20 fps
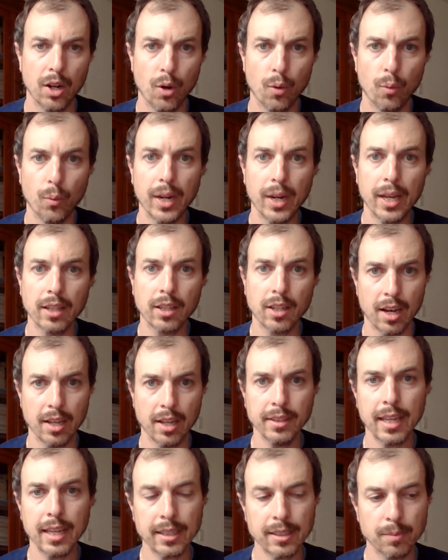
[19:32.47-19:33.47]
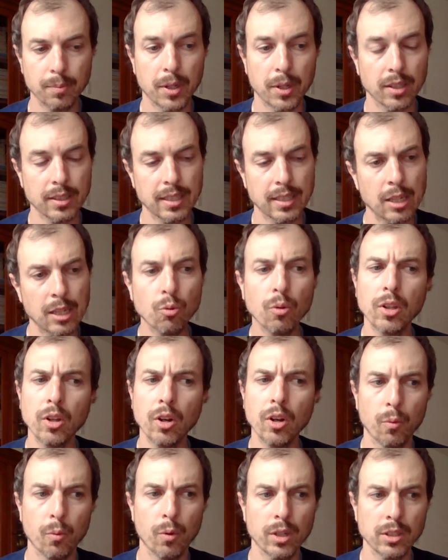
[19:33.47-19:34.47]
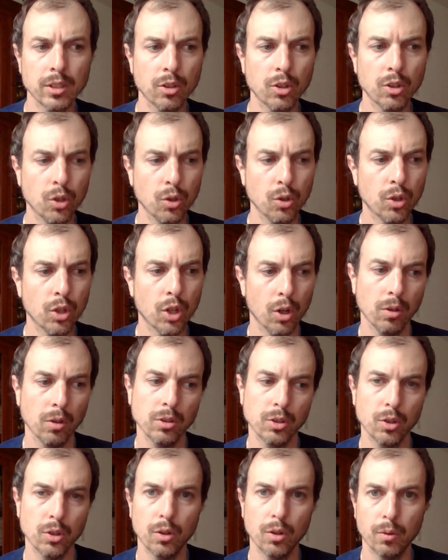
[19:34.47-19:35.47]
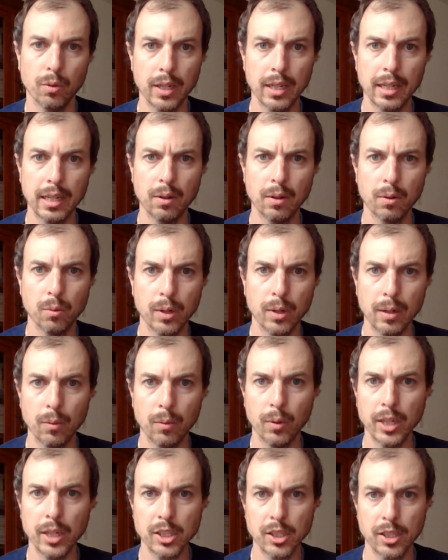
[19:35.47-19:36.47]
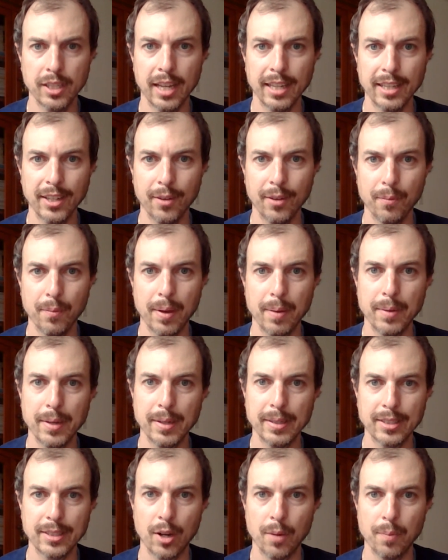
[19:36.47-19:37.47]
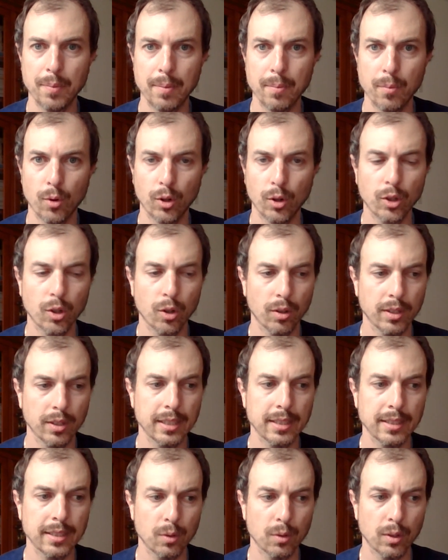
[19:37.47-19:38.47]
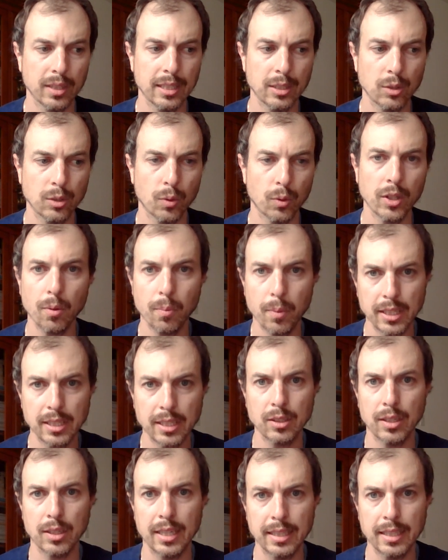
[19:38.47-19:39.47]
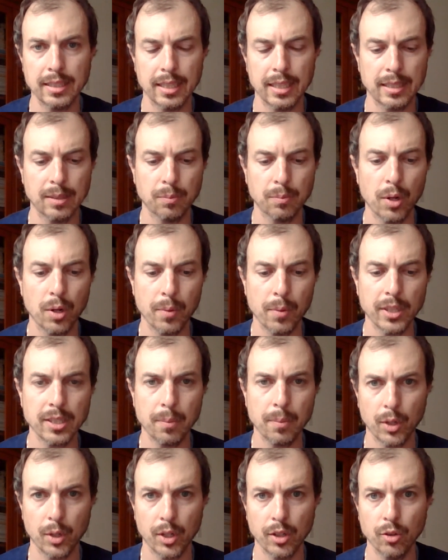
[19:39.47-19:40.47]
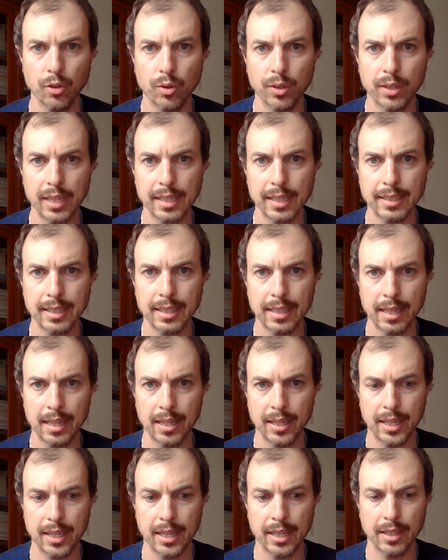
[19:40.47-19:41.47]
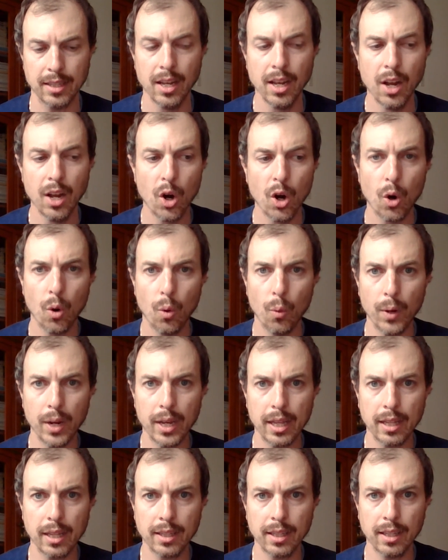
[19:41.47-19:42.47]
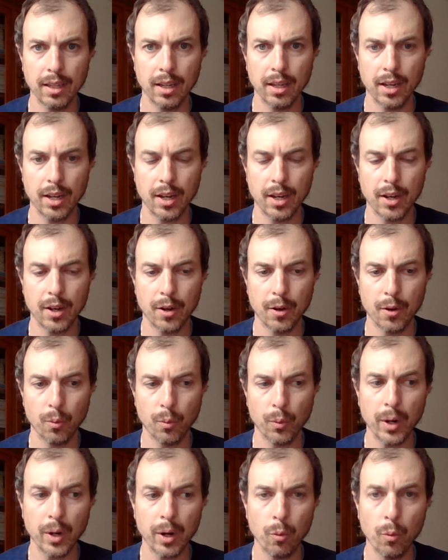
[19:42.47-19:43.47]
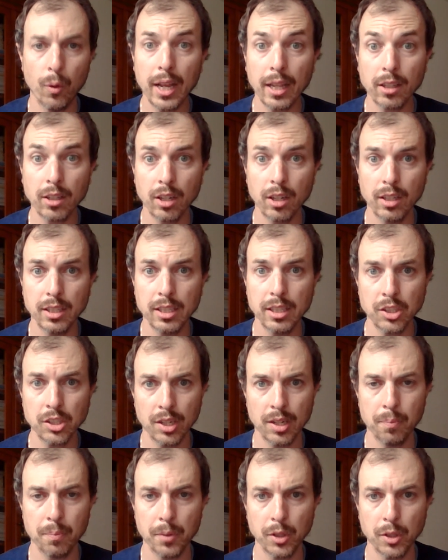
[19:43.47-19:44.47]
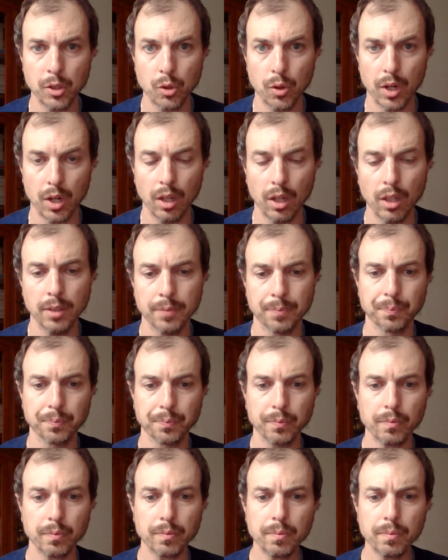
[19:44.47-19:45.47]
a real context because last winter it wasn't too cold so we we wish that maybe it's going to be more cold this this winter but it's, it's, it's pretty much important to test it in in Real, uh, real condition in Montreal.